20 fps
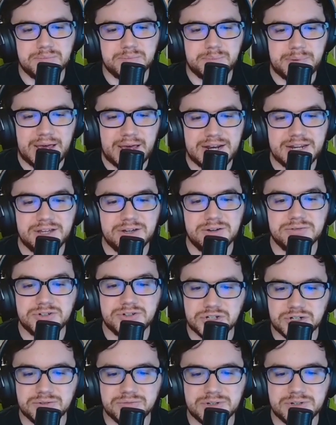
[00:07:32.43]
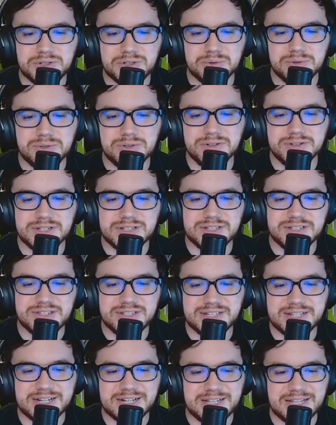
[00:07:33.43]
patio dirt rituals, and
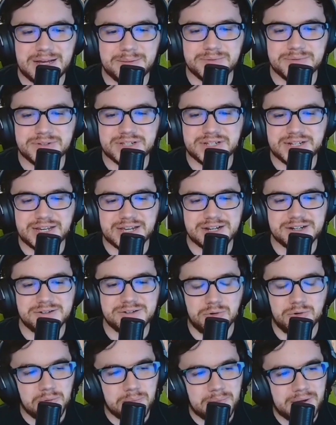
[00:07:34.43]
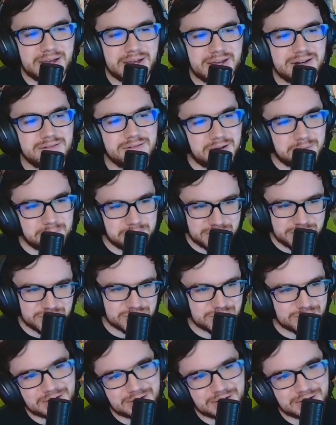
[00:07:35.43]
ceiling collapse connect will remain a mystery.